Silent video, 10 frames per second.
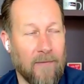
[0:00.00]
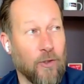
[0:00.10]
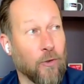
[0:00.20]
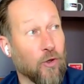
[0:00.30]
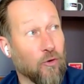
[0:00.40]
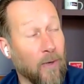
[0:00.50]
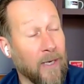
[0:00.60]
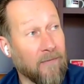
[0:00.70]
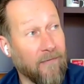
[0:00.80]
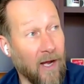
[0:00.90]
If you're
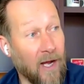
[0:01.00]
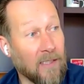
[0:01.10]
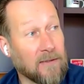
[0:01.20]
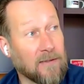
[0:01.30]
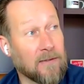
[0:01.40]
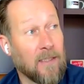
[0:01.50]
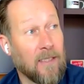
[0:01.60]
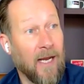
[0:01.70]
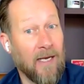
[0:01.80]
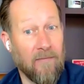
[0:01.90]
growing fast
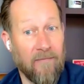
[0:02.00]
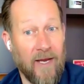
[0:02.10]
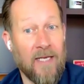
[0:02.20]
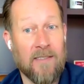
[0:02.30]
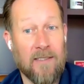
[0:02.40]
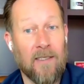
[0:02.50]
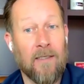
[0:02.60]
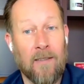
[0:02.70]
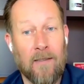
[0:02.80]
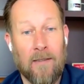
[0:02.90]
and investing,